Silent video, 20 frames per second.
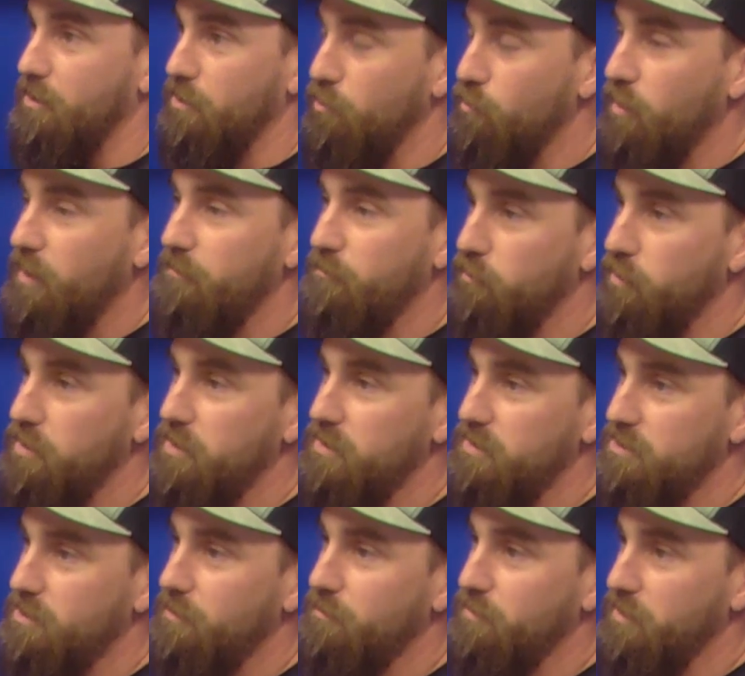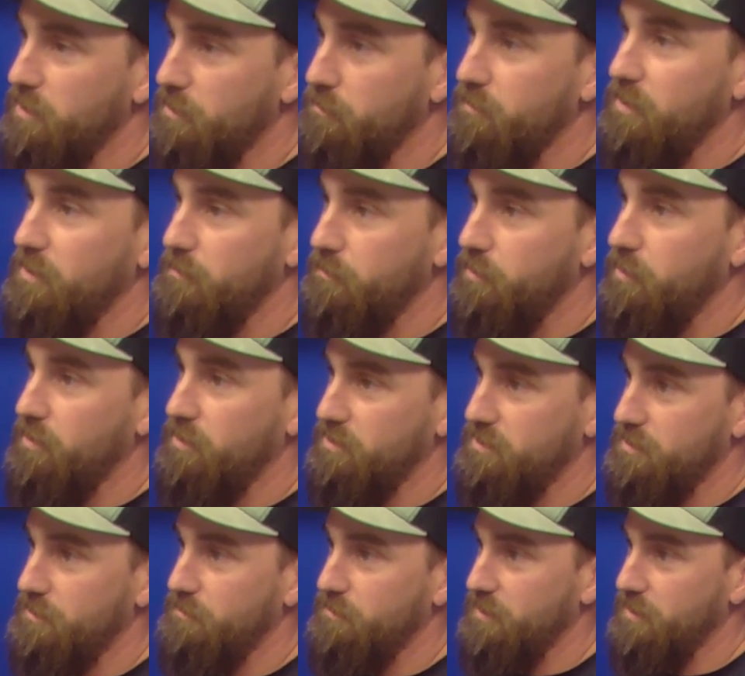you have witnessed something and been a part
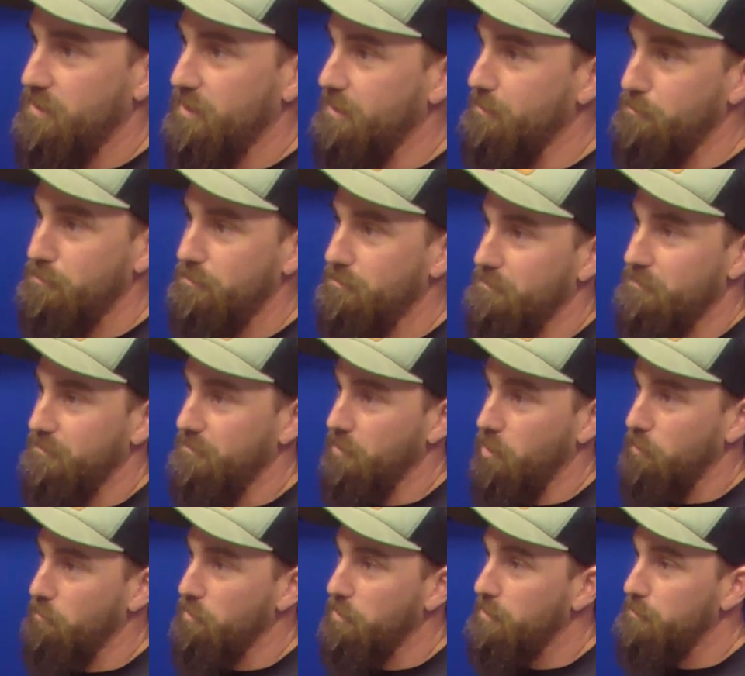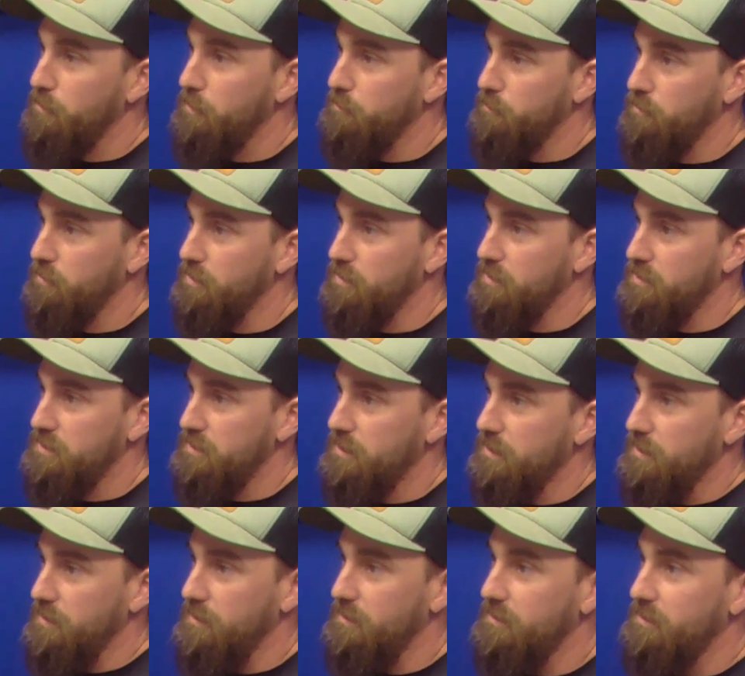of something that not many people get to
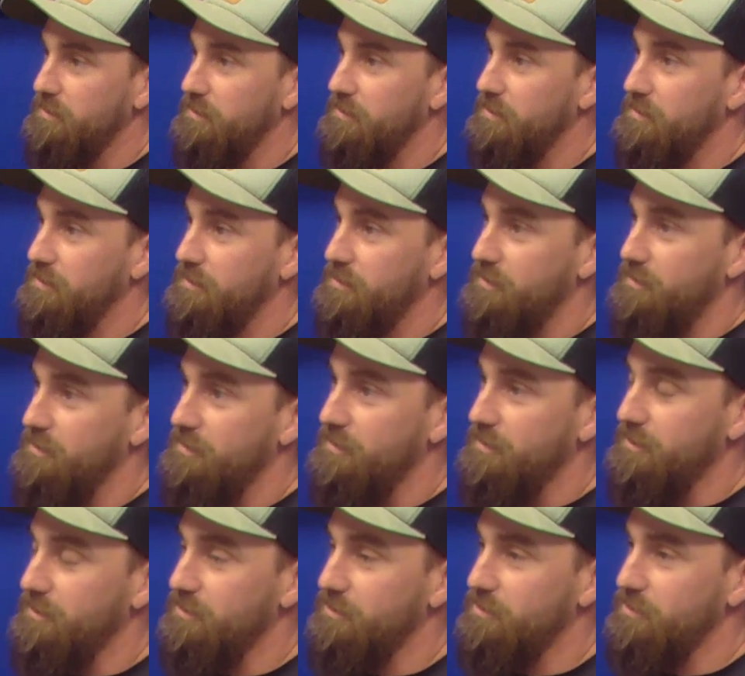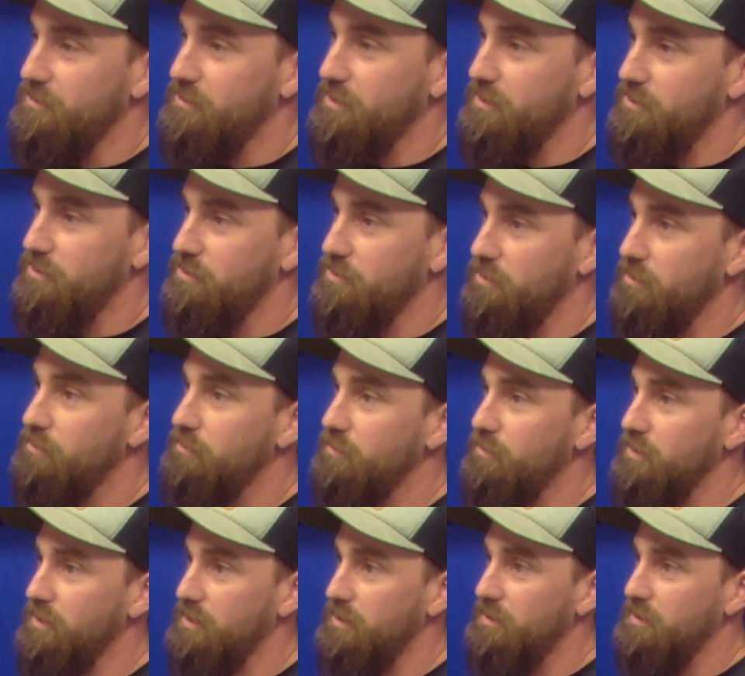see and hmm. it's just it's
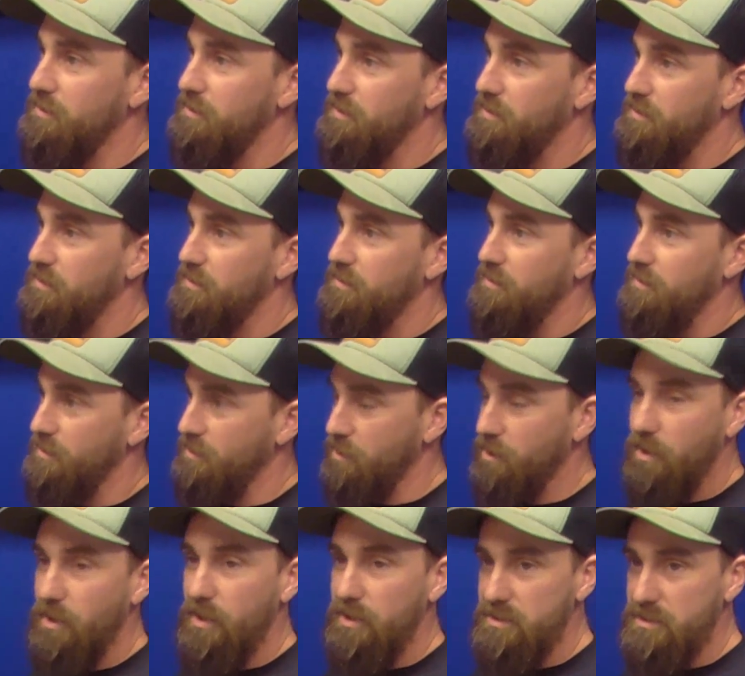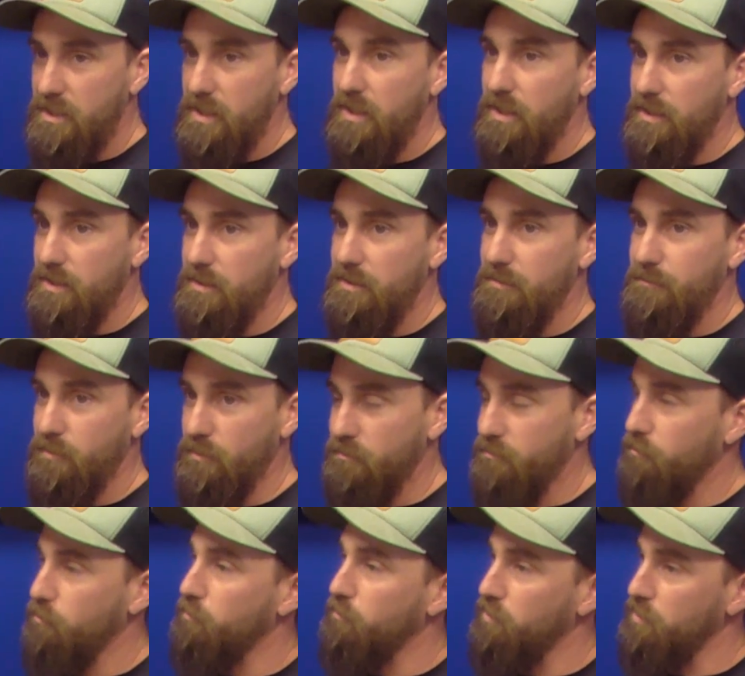truly God's hand
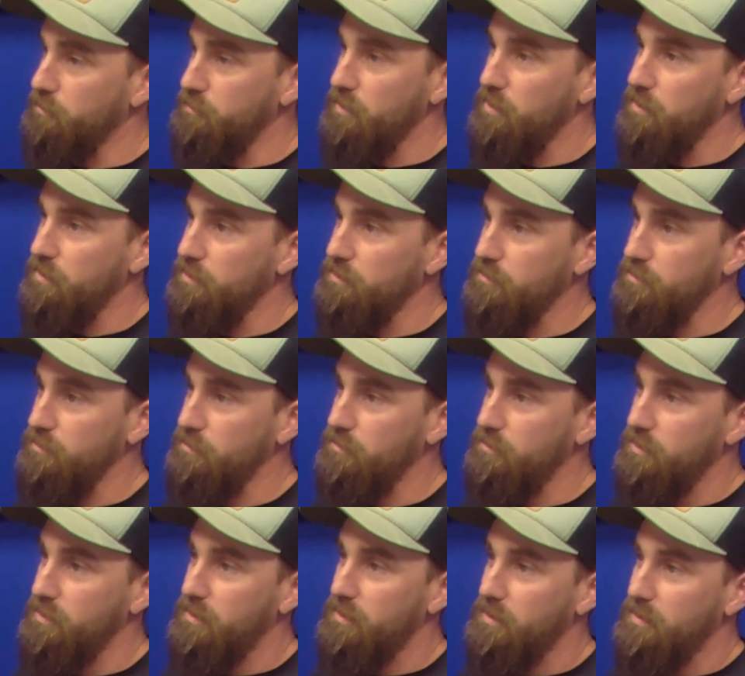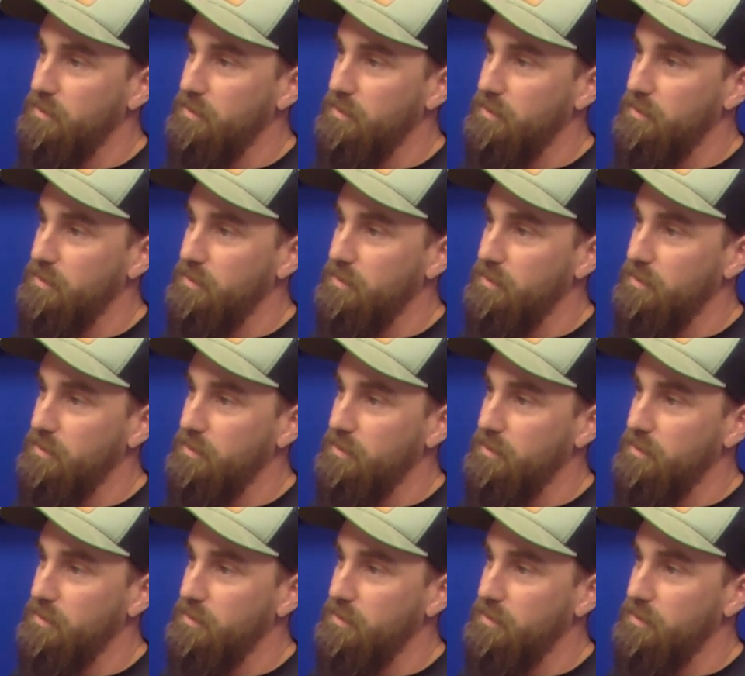performing a miracle